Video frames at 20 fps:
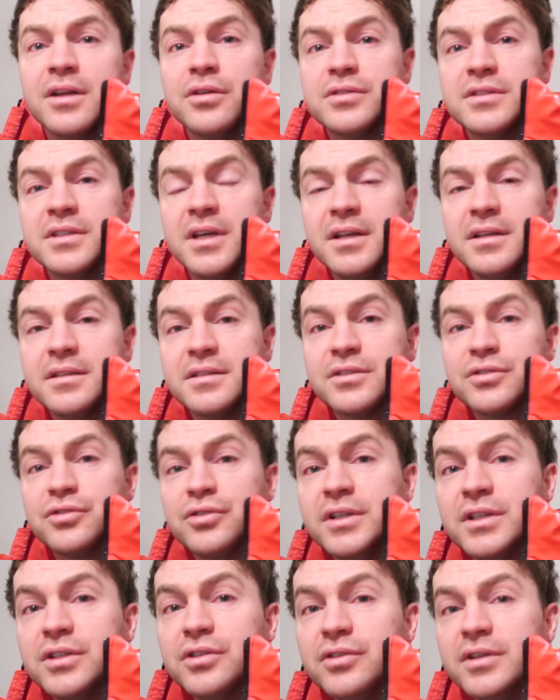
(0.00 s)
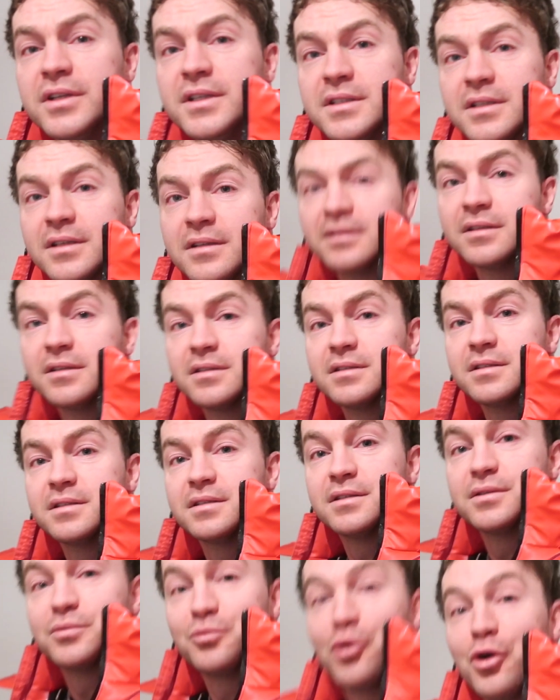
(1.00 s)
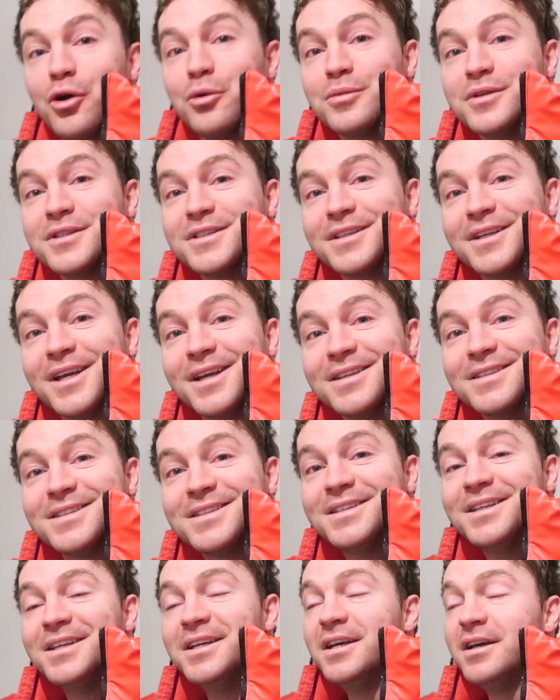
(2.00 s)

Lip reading: outside, it's 3 degrees and this is as warm as it gets.